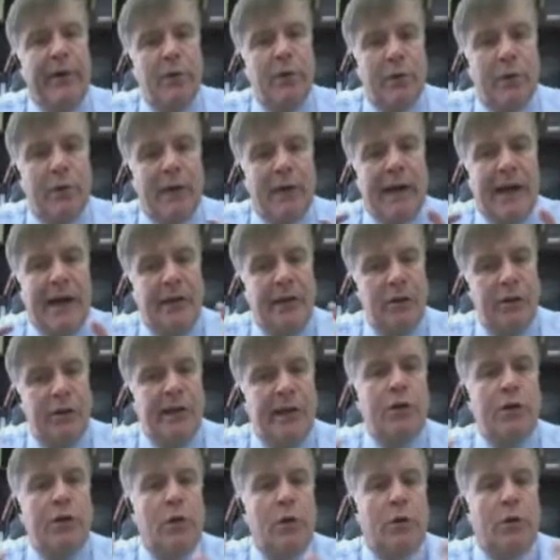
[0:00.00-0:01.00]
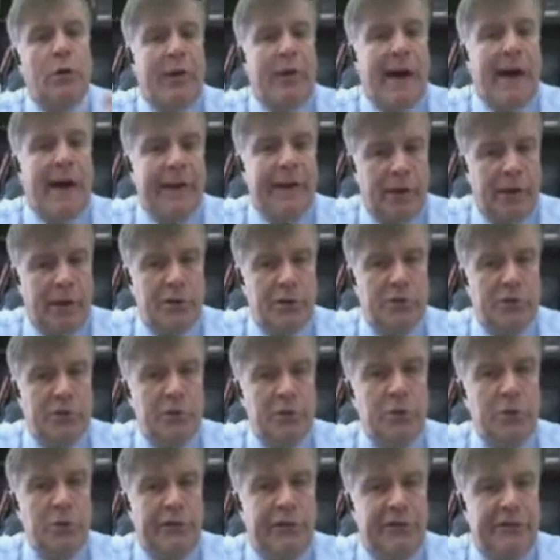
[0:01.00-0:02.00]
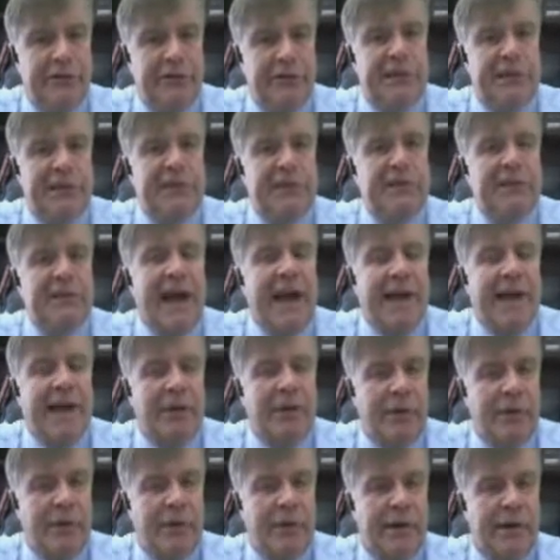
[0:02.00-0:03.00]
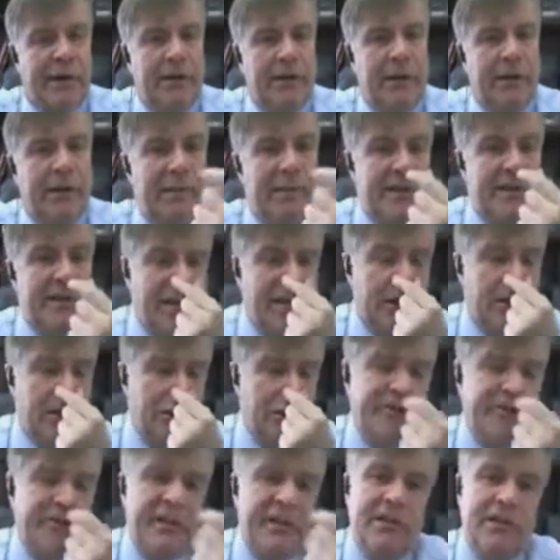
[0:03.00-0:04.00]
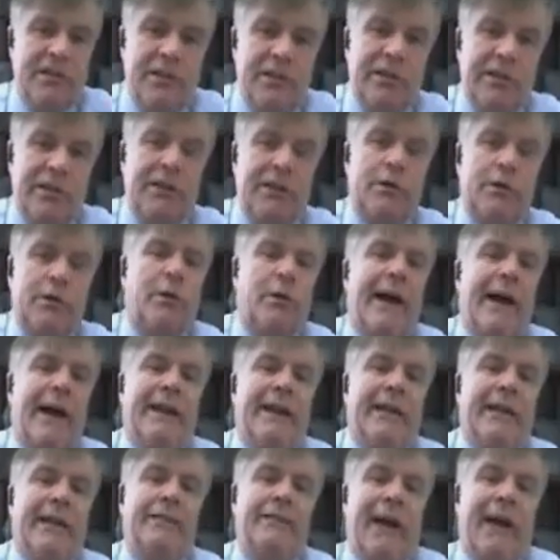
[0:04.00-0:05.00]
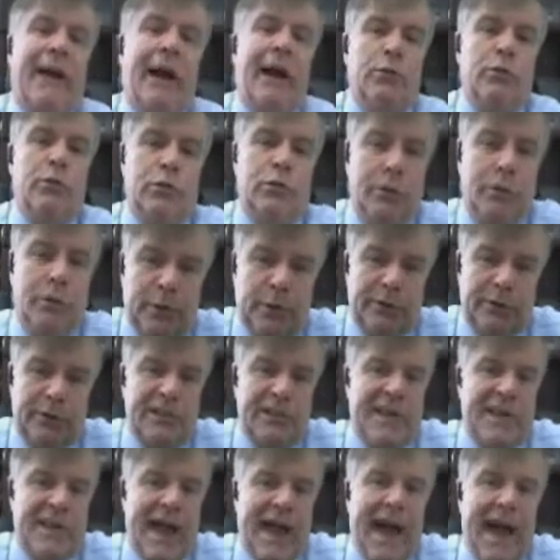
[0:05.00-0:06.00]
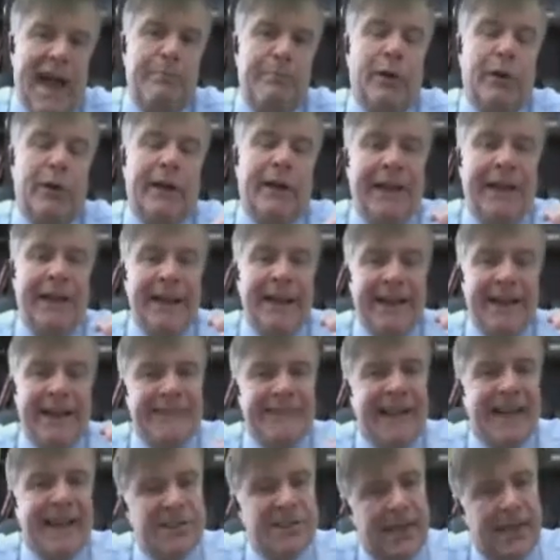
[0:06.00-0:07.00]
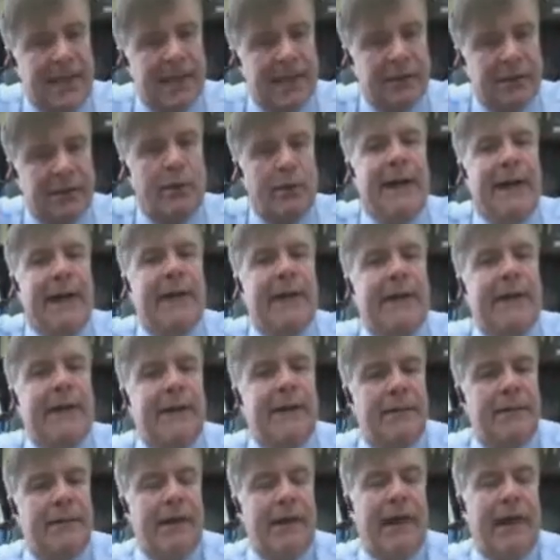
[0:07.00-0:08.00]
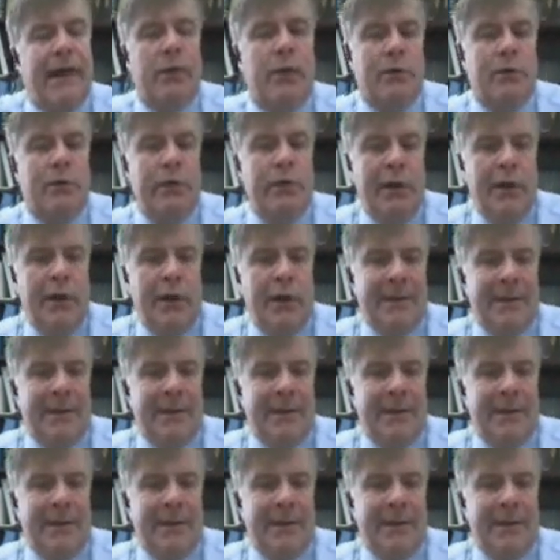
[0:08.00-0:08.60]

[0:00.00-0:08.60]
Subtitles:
you grind, you need to grind those 2 teeth on the side where the missing tooth is. You need to grind them down to put this cap on it. Does that grinding down